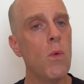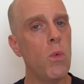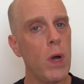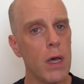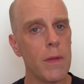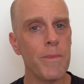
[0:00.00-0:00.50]

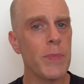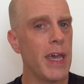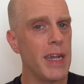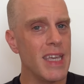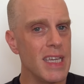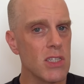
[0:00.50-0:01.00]
Well,
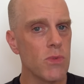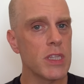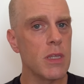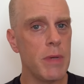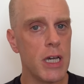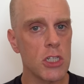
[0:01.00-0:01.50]
that is what
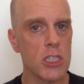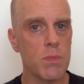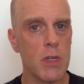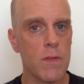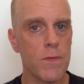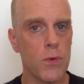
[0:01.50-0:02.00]
the Magic
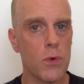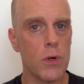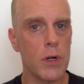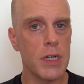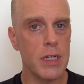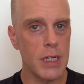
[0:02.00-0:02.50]
Speed
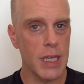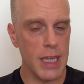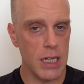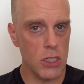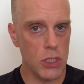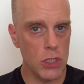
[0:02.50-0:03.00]
4
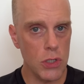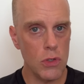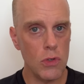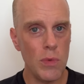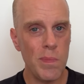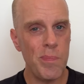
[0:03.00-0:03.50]
can
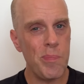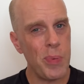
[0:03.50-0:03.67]
do,